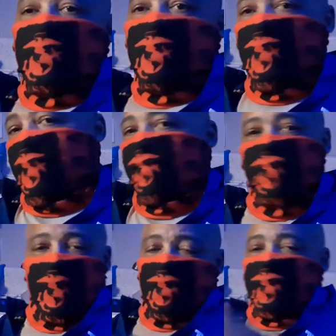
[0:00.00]
Like,
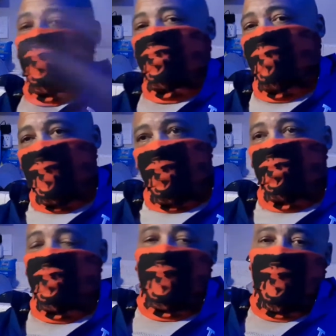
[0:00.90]
fire 1,000
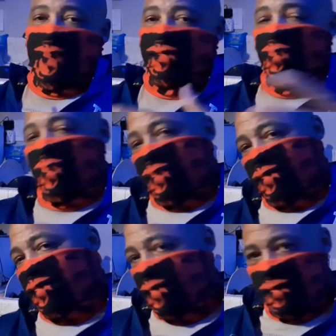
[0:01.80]
rounds, can't have more
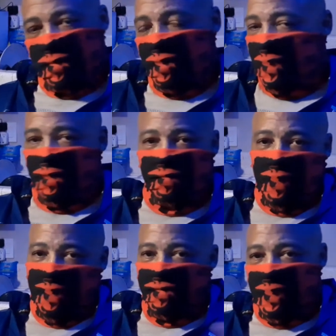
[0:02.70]
than
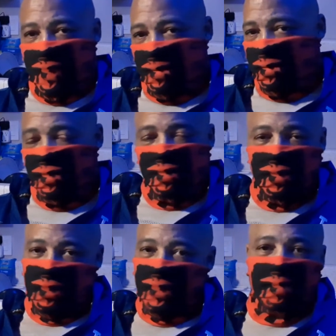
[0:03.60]
5 jams
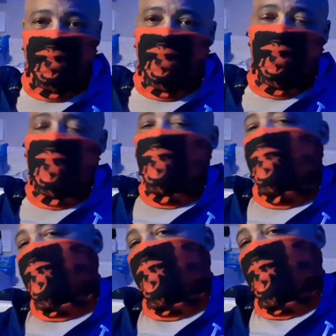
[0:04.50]
or something,
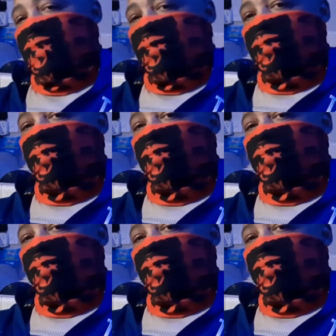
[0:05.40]
and